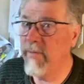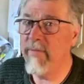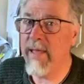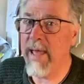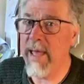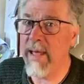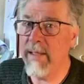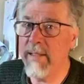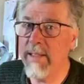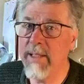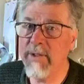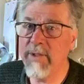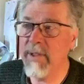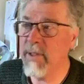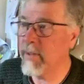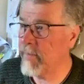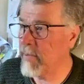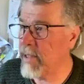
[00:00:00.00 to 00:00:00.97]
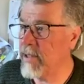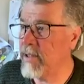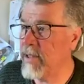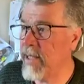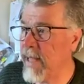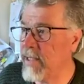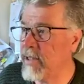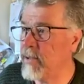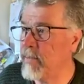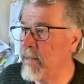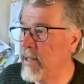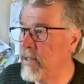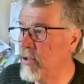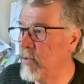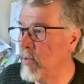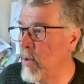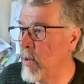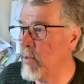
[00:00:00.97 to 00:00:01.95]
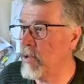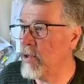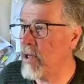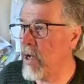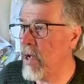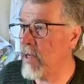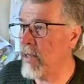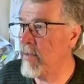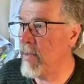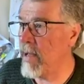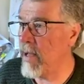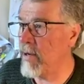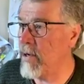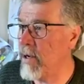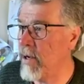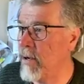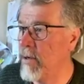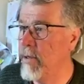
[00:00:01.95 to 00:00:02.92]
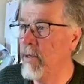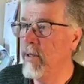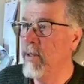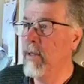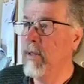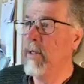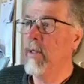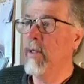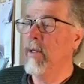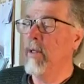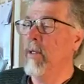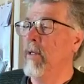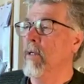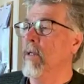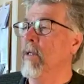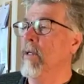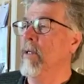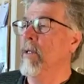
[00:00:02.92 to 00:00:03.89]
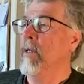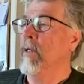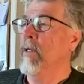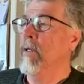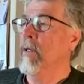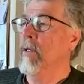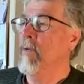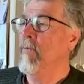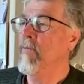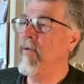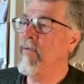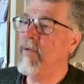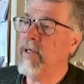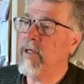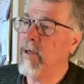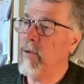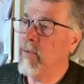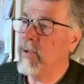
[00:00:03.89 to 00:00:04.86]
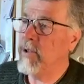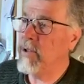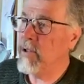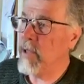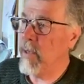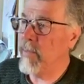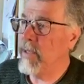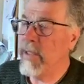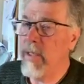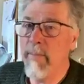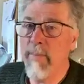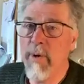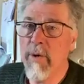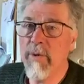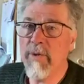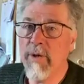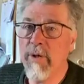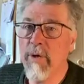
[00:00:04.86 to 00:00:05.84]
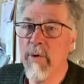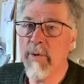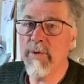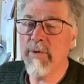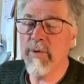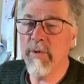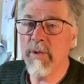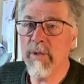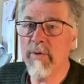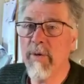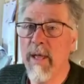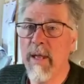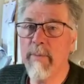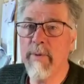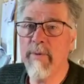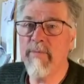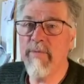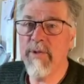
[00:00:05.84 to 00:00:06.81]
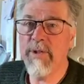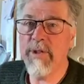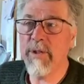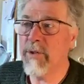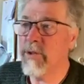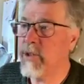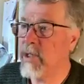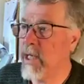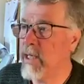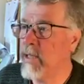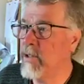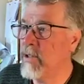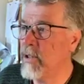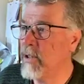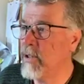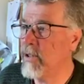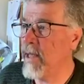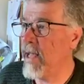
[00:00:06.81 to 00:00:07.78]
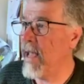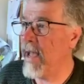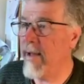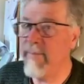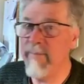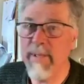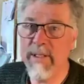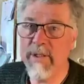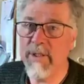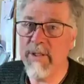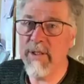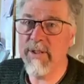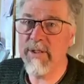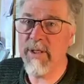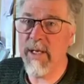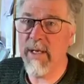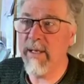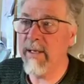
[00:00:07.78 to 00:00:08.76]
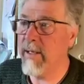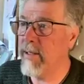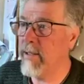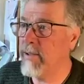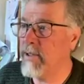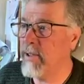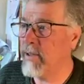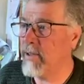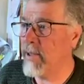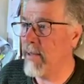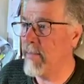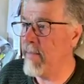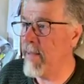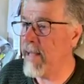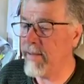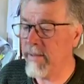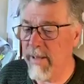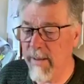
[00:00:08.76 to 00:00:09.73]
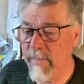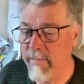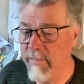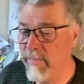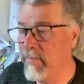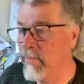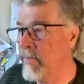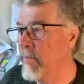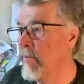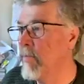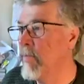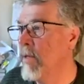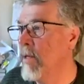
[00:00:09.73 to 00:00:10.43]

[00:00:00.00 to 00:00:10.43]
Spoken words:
give that a listen, because that speaks to what we're talking about here. Vivica was, I mean, they both are going through incredible physical changes. They have been since I met them.